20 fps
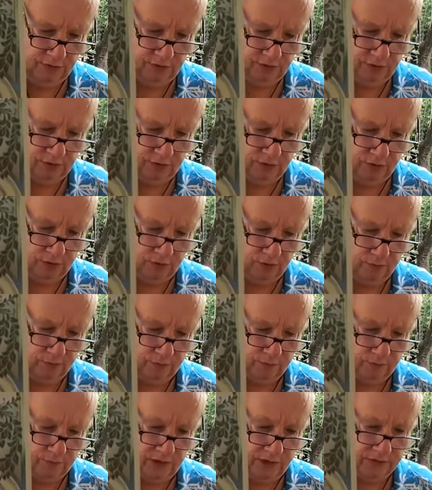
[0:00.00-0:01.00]
you know,
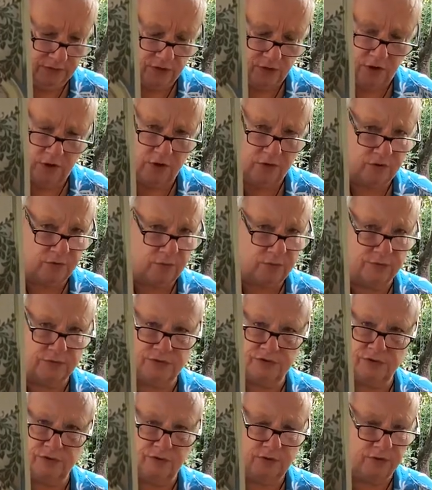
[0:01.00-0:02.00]
that's
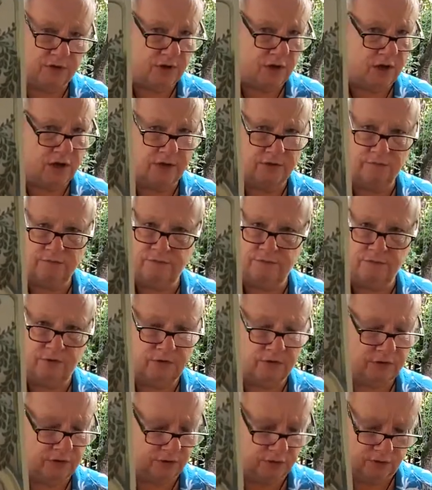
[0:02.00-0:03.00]
100% not
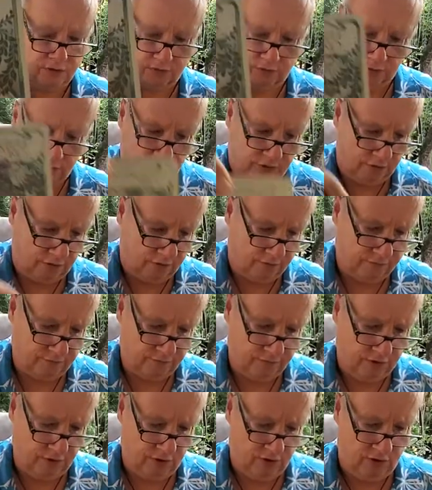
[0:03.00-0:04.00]
feeling good enough,
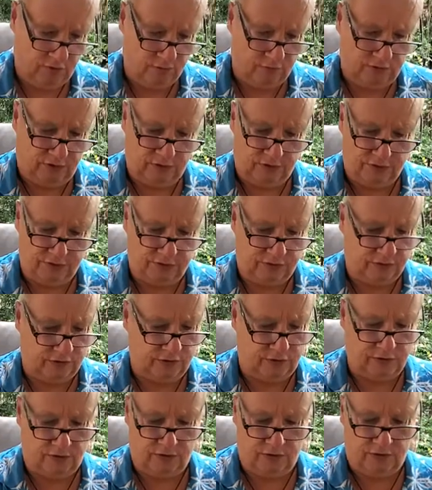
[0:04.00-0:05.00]
because the
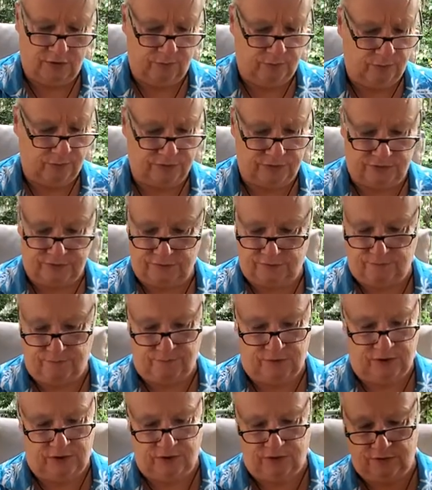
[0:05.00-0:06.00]
Empress is
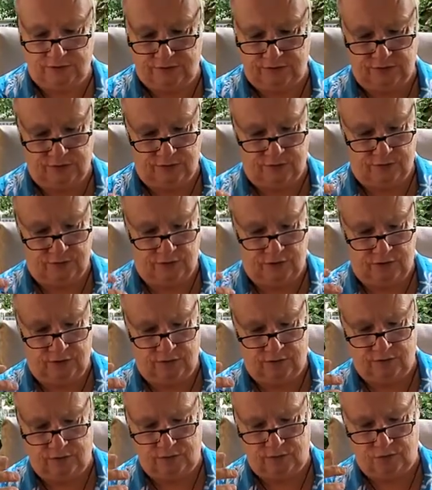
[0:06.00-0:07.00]
Venus
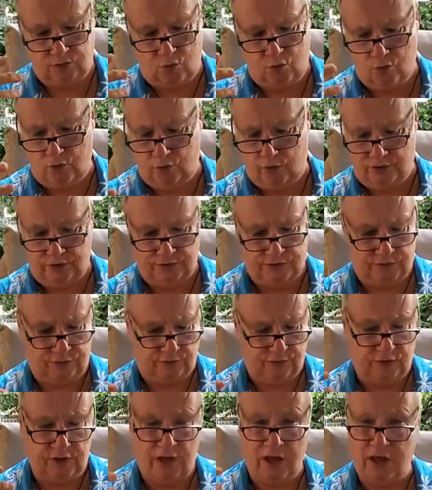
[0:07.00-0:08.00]
and Taurus
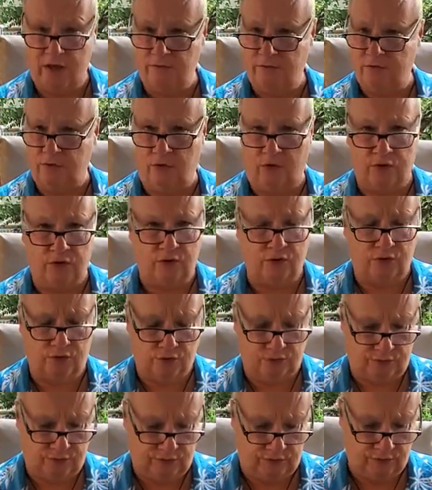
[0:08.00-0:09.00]
and the heaven on
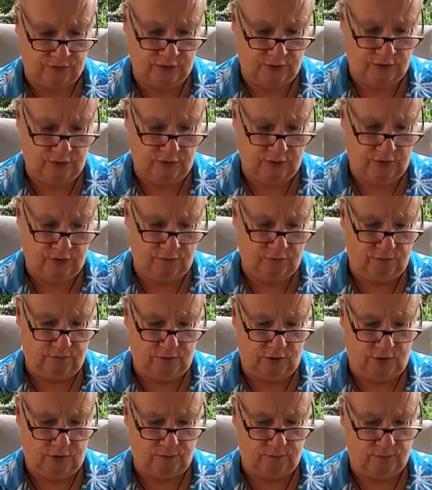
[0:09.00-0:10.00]
earth and
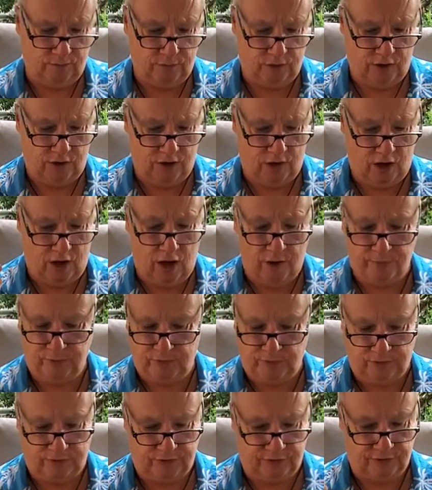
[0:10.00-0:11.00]

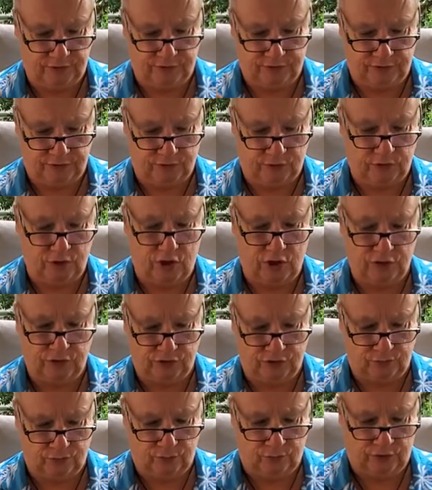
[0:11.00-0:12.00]
opulence and
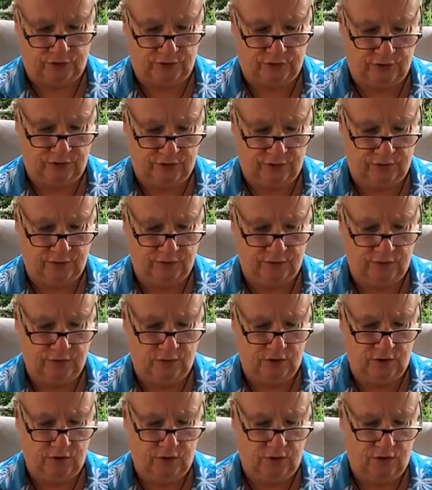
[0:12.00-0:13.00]
luxury and
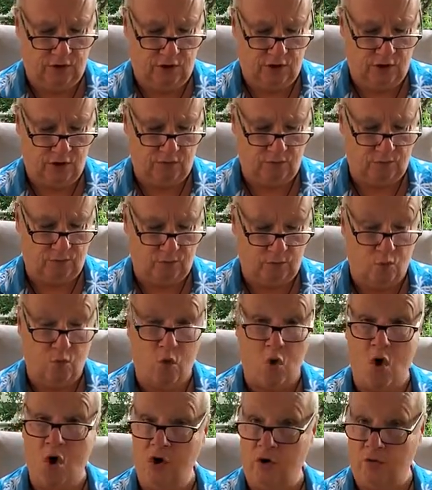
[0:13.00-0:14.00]

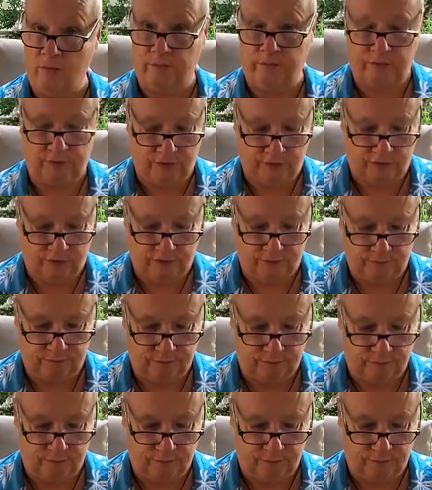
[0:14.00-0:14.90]
warmth and